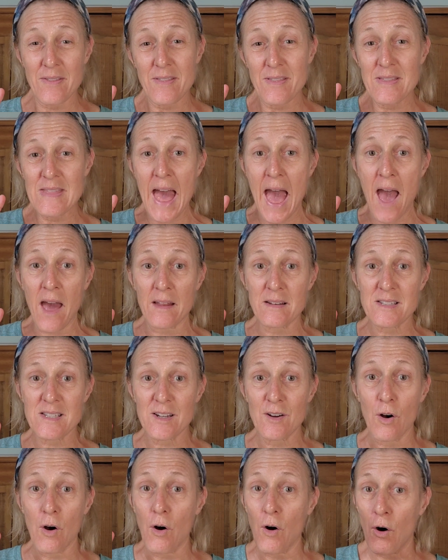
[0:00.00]
that
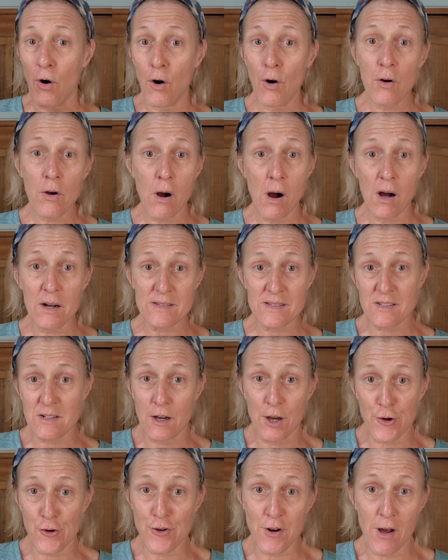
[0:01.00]
all cost
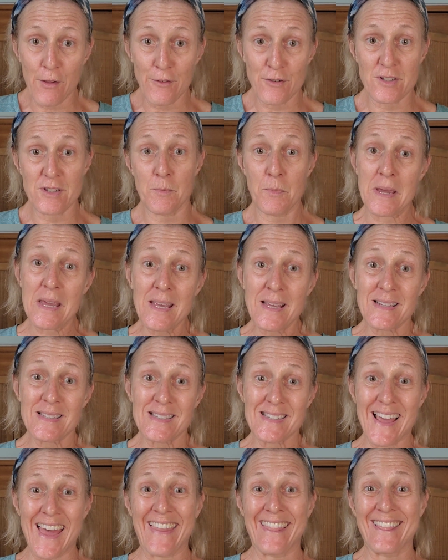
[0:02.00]
$100 a piece
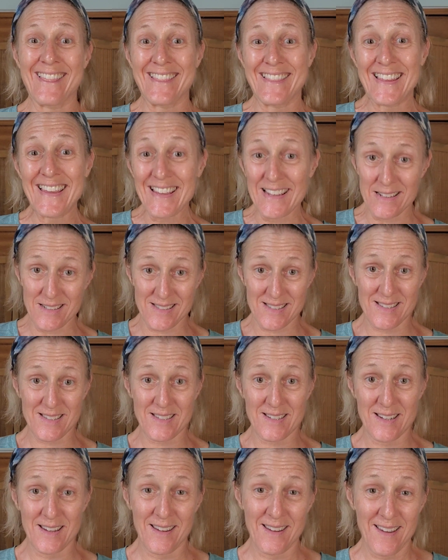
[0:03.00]
at least,
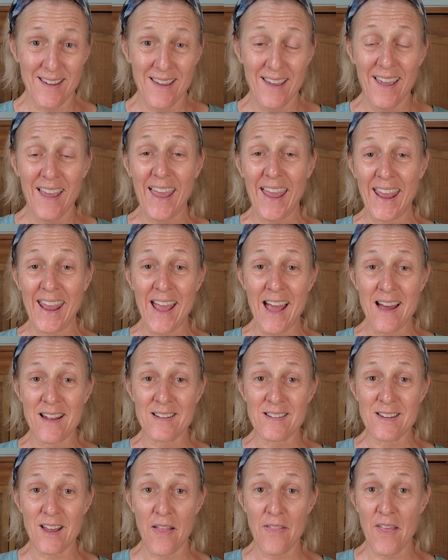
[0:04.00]

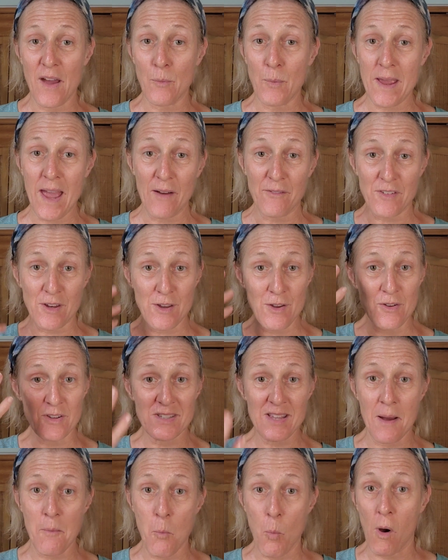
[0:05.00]
and then we have to use
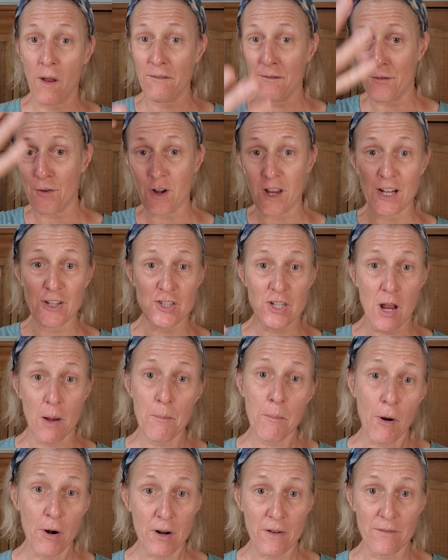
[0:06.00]
them, one for each
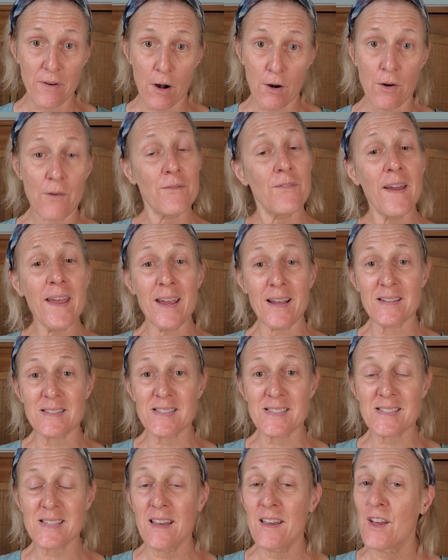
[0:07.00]
part of our
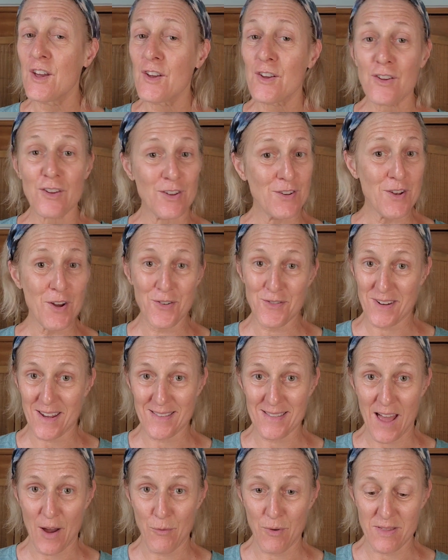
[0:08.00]
face. You don't need
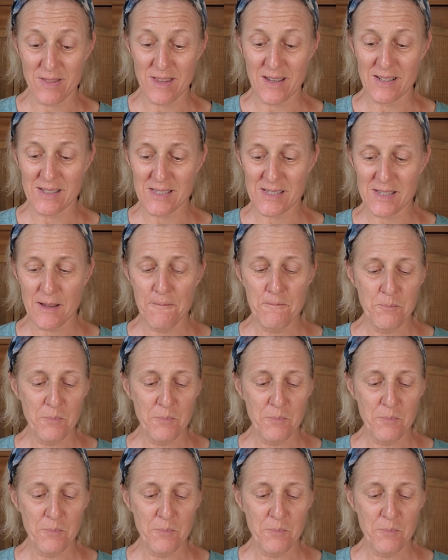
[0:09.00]
that with this.